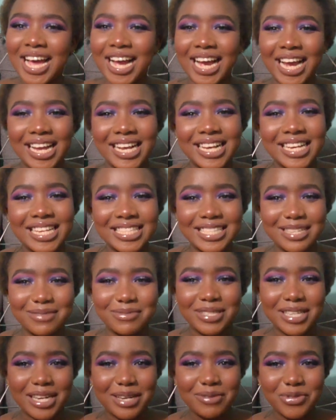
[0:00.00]
kindly
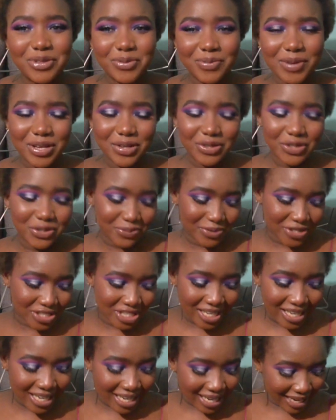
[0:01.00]
subscribe to my youtube
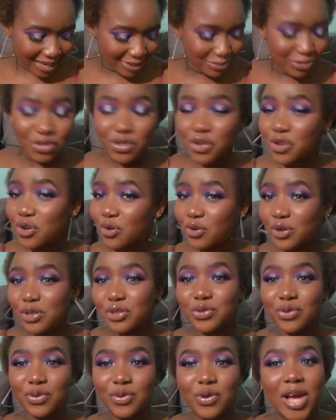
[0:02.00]
channel i'm sure you're going
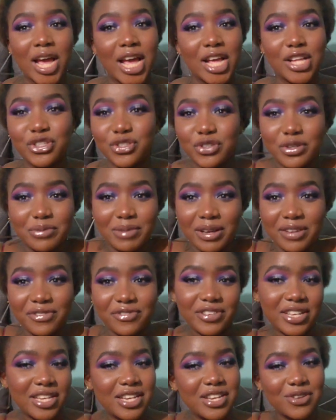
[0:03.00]
to enjoy my
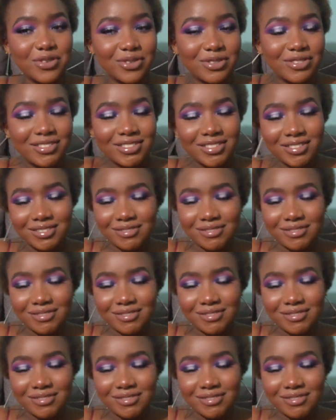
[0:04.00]
videos